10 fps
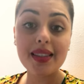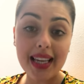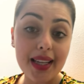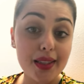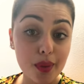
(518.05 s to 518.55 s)

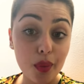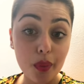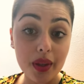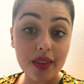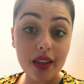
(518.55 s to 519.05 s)
take
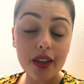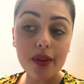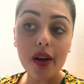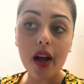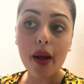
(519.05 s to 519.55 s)
someone with
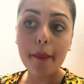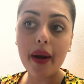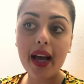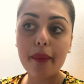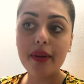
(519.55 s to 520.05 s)
you.
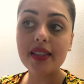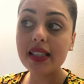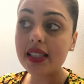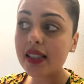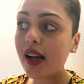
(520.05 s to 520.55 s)
I had my
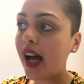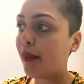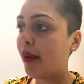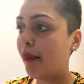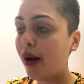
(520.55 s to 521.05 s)
sister, I
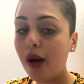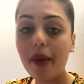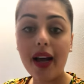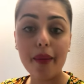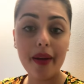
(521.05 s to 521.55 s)
had my
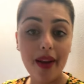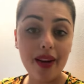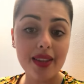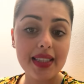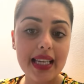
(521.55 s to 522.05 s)
mum, I had my
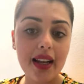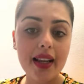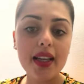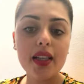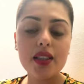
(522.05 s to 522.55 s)
auntie,
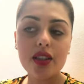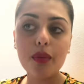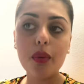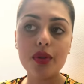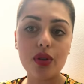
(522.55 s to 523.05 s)
like
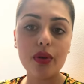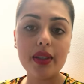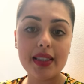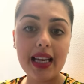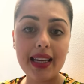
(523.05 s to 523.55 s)
someone was
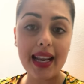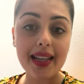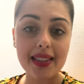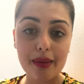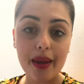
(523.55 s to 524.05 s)
always there
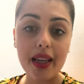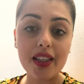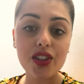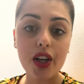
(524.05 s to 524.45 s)
next to me.